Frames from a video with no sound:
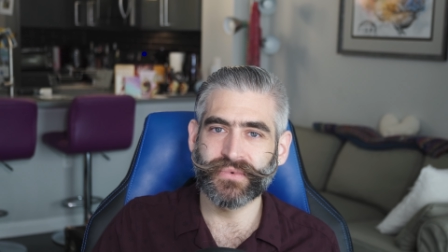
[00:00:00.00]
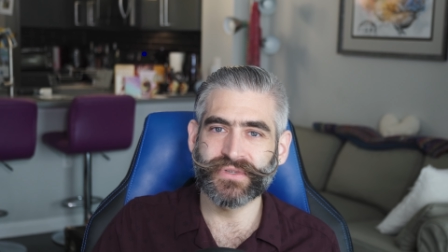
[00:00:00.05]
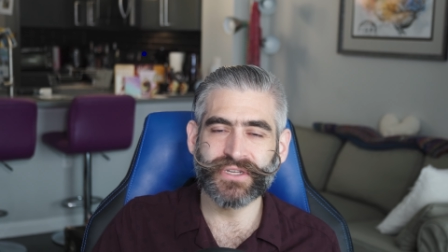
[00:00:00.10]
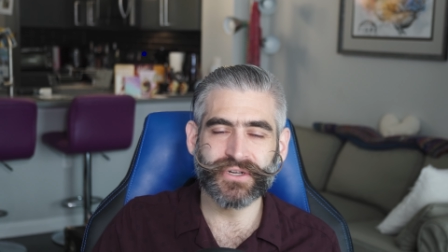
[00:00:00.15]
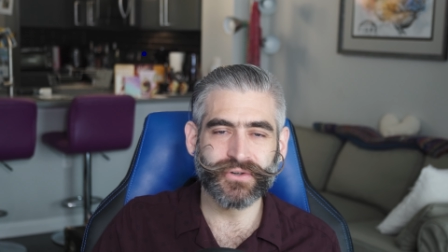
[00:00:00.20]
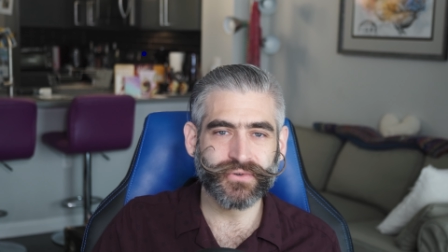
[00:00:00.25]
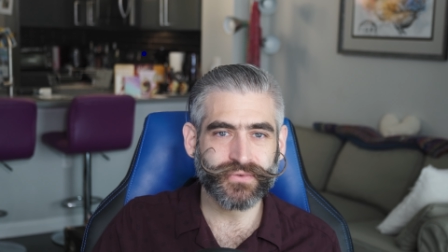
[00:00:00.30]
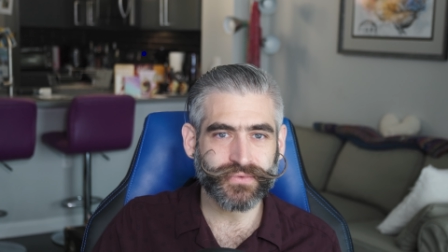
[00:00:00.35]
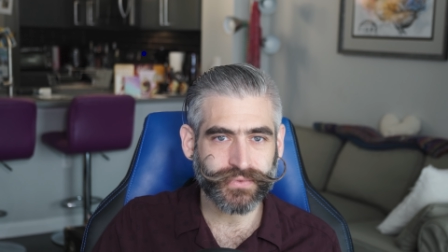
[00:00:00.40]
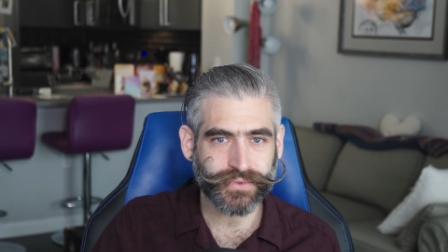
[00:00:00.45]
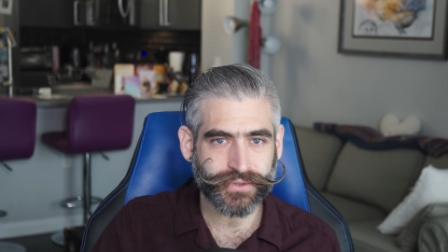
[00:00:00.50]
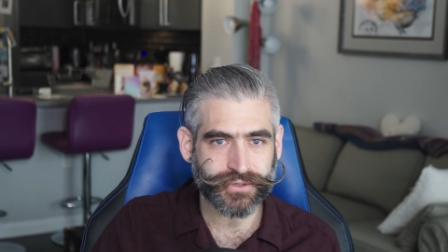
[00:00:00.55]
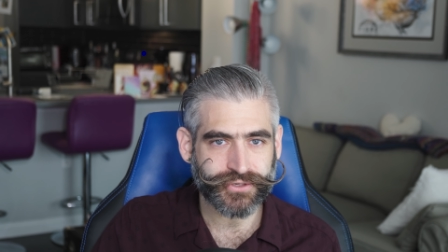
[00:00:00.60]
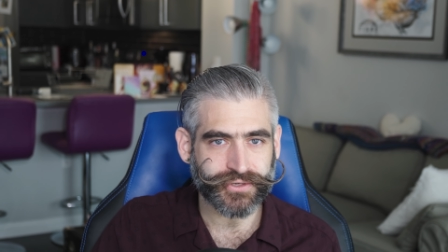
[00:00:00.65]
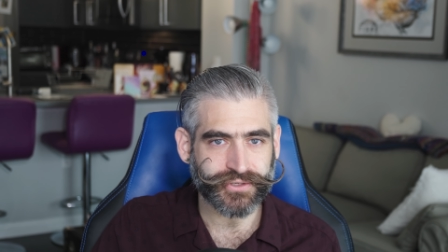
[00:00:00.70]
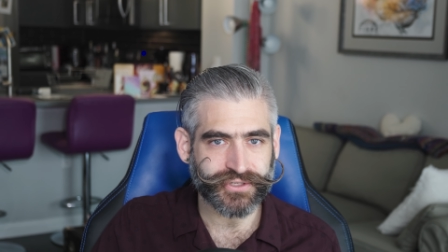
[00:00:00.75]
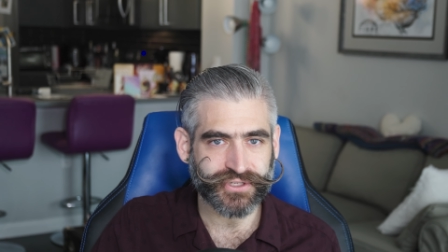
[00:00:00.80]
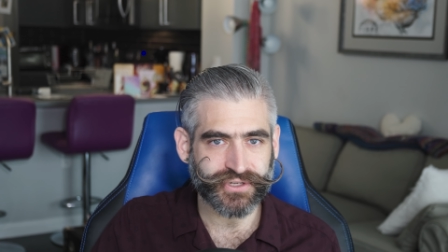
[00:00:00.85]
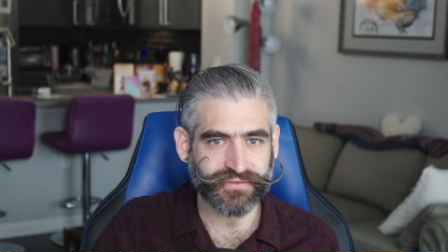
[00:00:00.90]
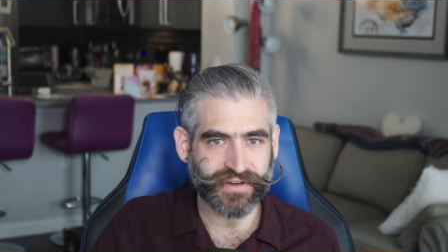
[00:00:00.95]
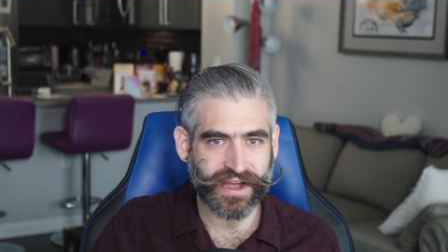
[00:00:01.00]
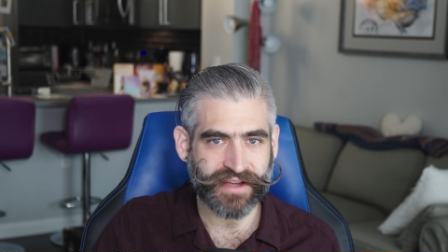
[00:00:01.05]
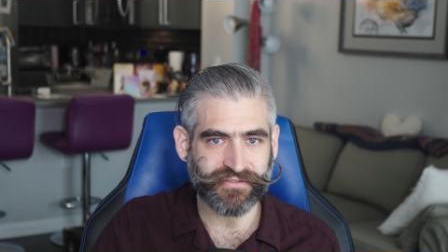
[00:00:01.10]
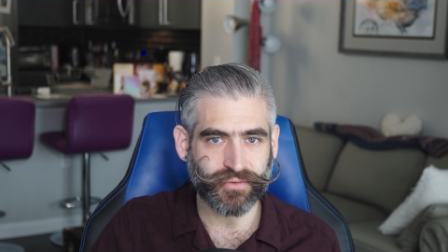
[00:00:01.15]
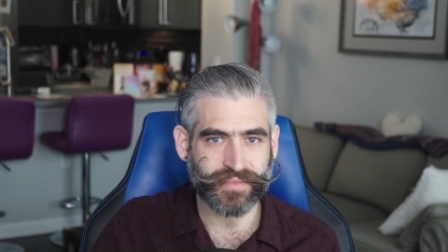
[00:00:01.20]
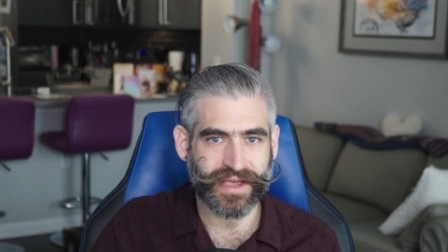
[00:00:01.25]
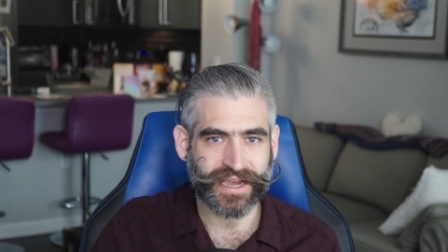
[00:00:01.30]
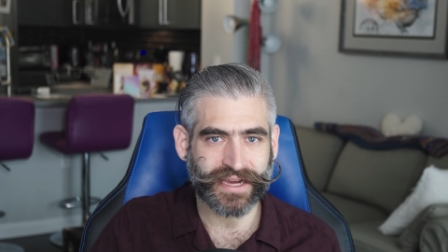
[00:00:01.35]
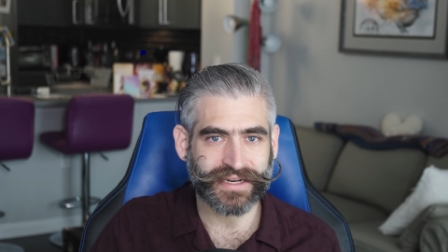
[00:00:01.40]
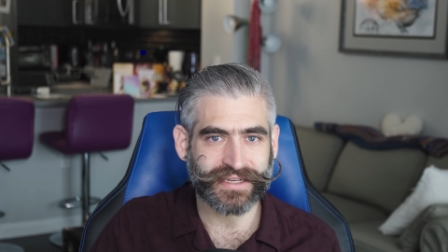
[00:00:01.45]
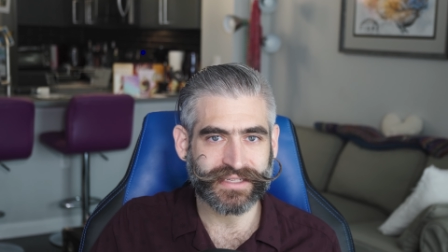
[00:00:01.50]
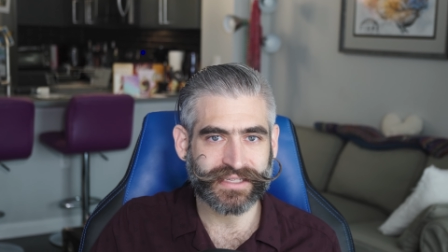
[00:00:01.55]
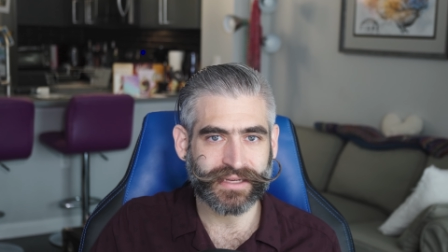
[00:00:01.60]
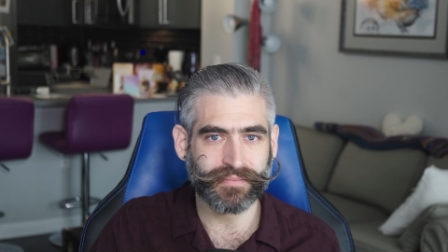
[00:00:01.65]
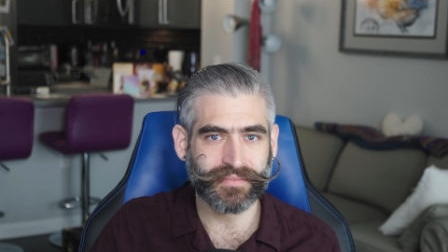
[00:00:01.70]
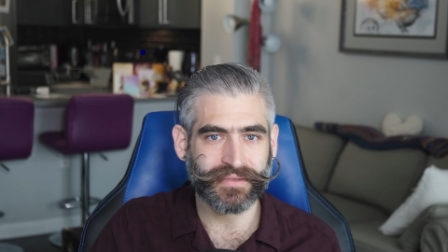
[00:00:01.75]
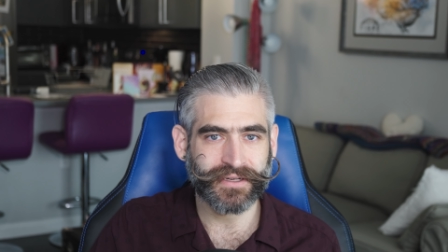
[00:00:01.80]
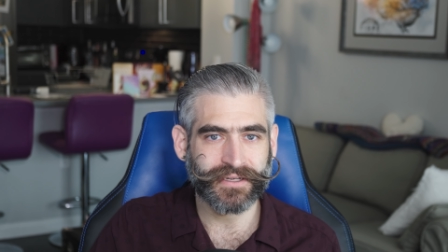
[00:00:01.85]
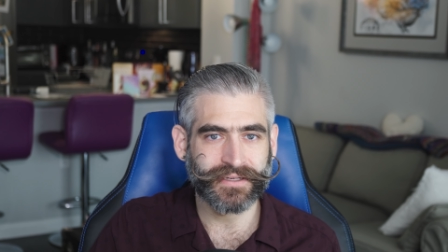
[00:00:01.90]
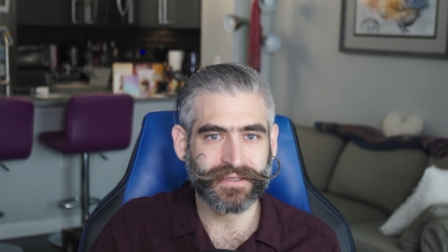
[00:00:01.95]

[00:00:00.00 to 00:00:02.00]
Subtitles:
was a crucial survival mechanism.